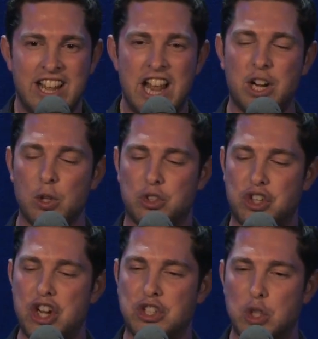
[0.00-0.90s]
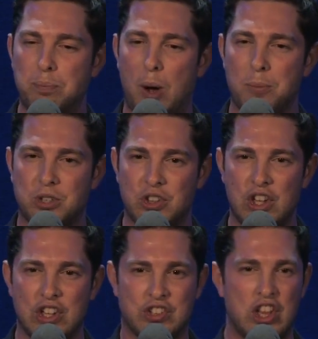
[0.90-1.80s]
He goes, take 2 pumps of
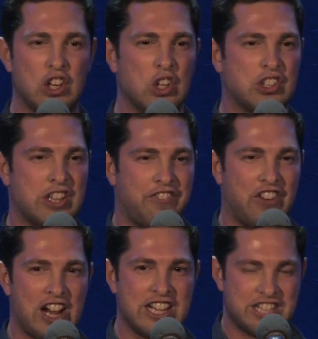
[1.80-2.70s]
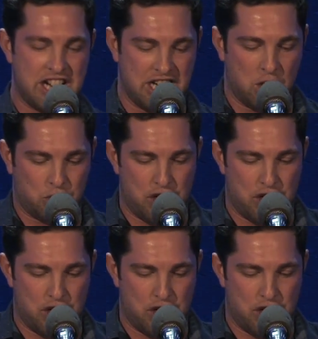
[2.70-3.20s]
this. Then looks at the flight attendant and goes,